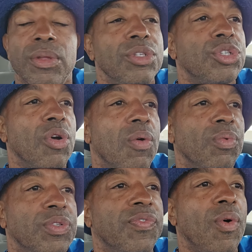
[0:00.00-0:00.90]
Sean
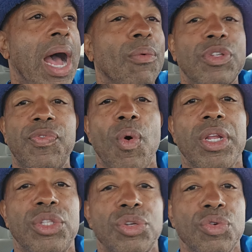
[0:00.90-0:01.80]
was four, I was
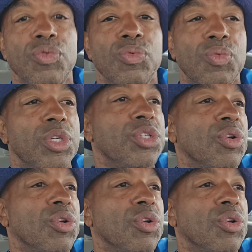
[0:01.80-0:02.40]
42 when